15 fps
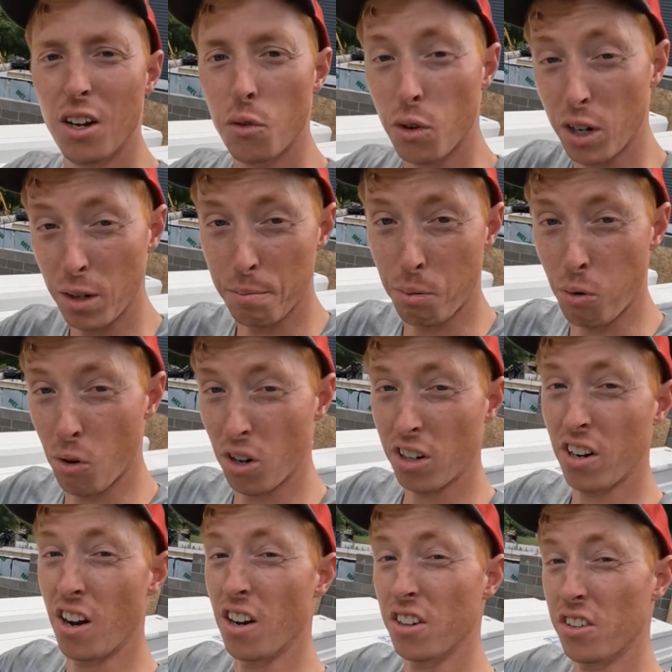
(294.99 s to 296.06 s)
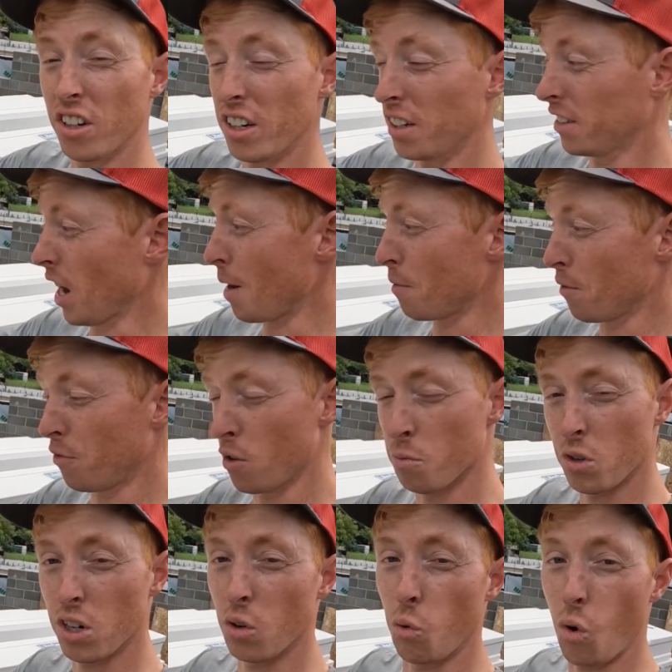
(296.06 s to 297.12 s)
We're gonna pour concrete on top of foam.
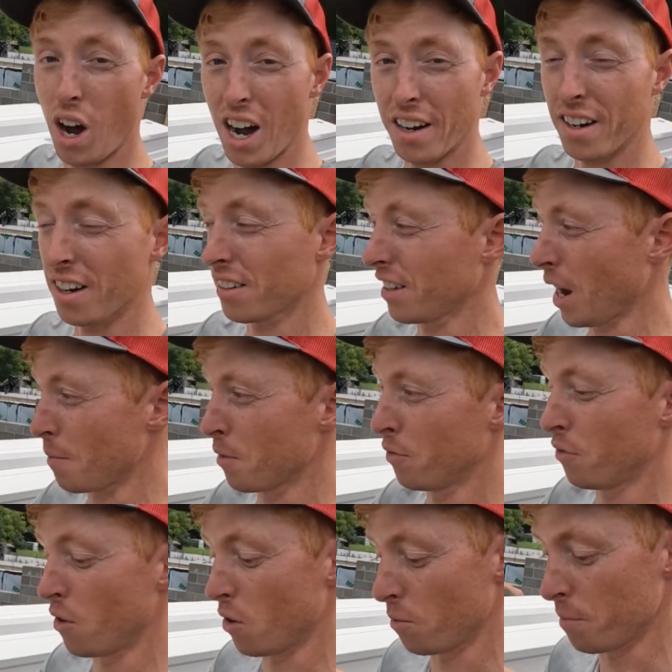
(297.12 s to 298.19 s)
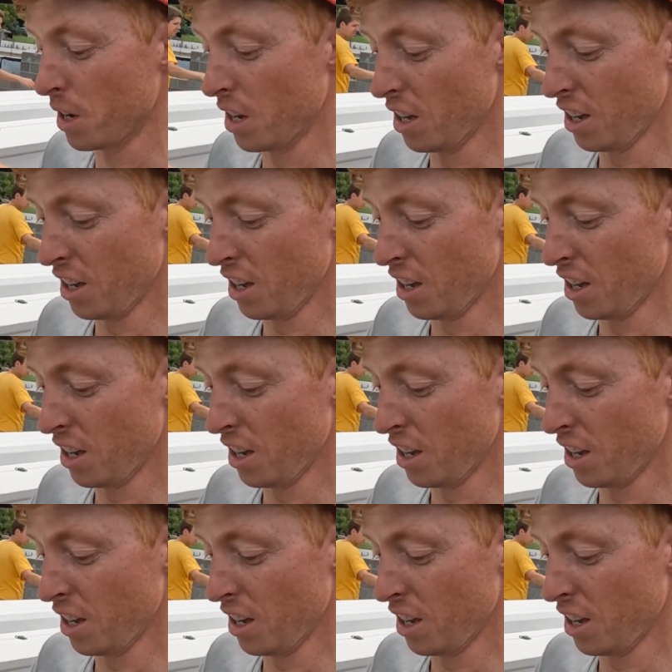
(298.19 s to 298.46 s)
We're gonna walk on top of foam.